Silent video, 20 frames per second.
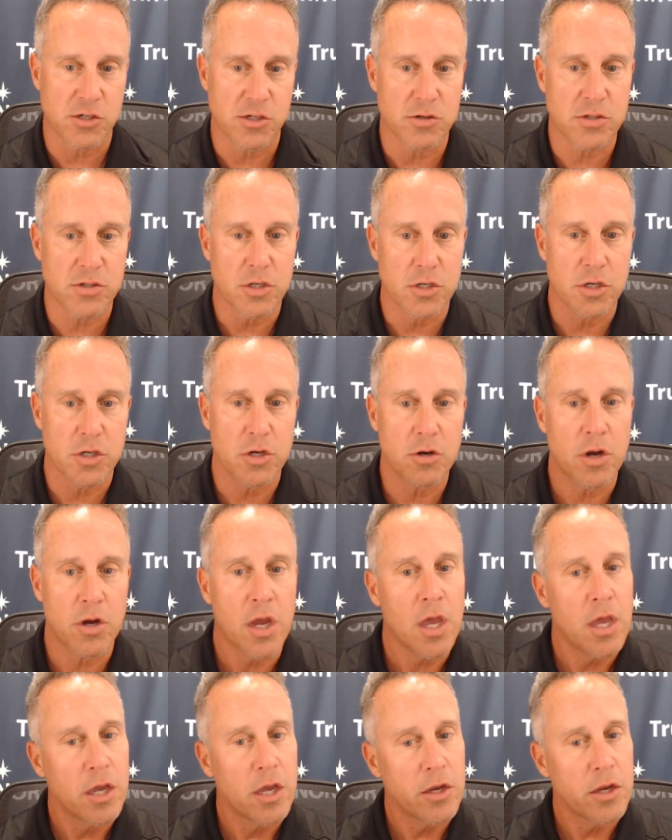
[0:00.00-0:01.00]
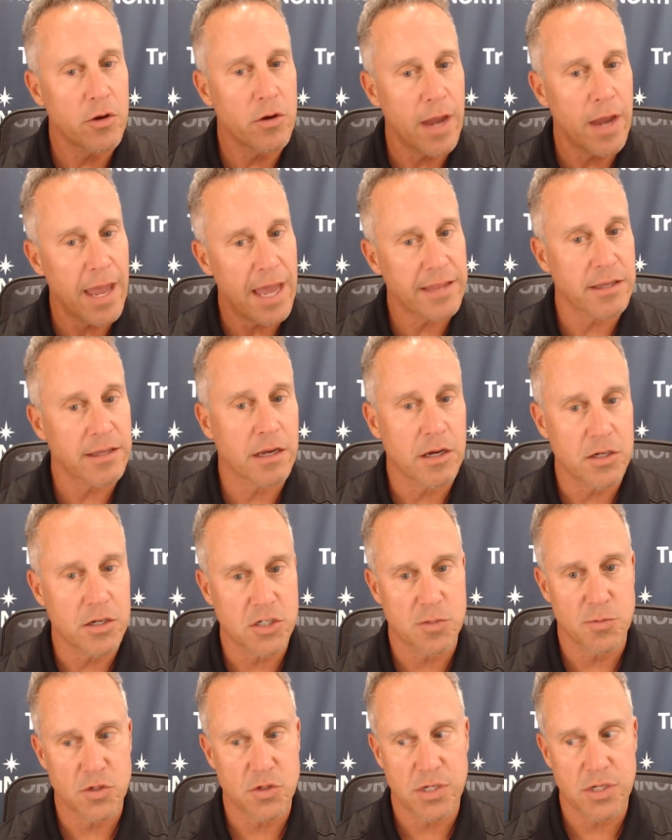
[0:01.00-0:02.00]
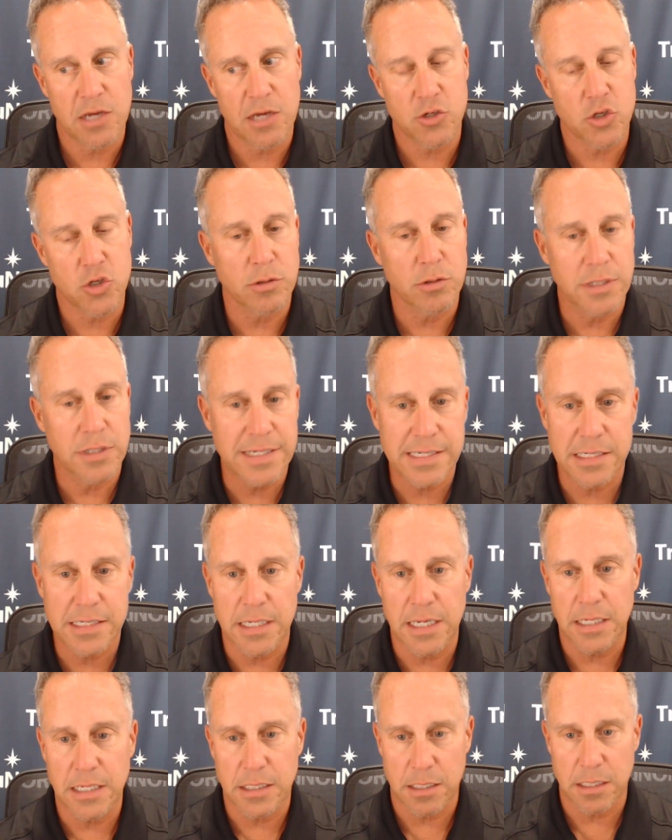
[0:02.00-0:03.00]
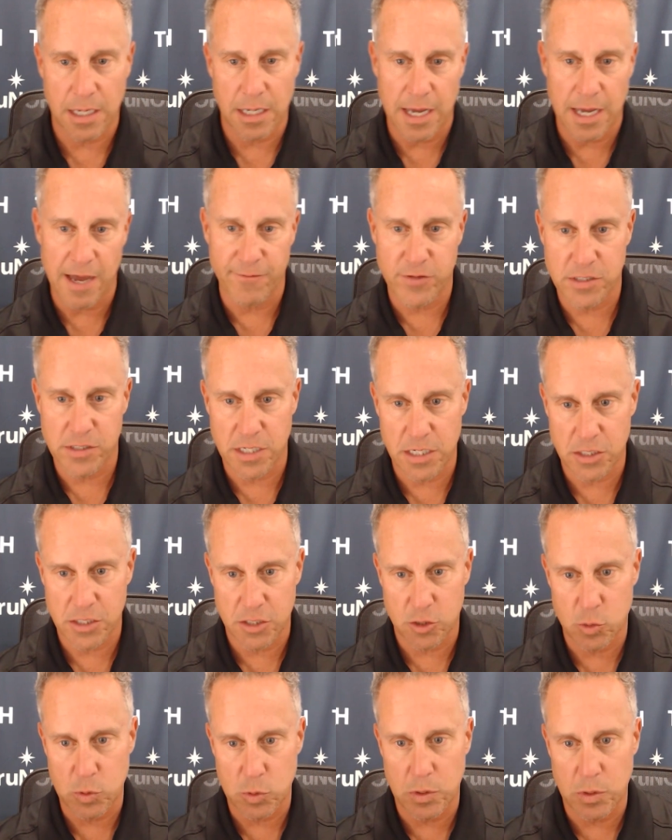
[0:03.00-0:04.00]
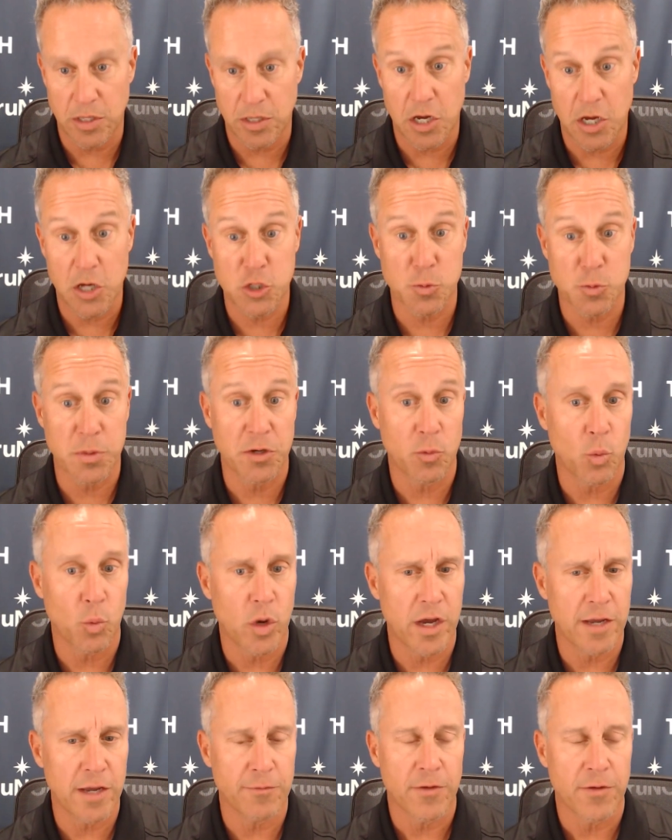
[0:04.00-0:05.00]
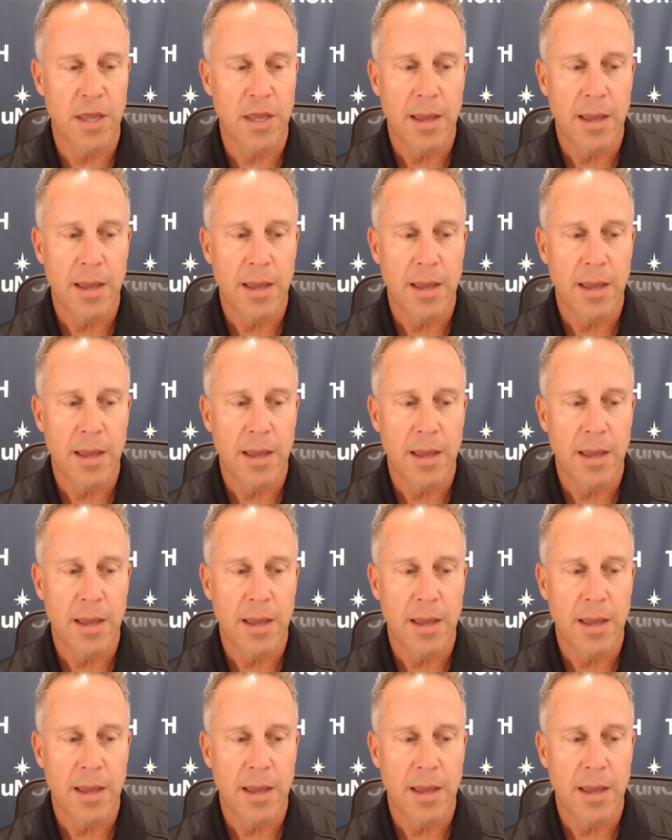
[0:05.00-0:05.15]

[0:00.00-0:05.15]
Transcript: You're, you're, you're at the customer's house. You're listening to the conversations between the husband and wife.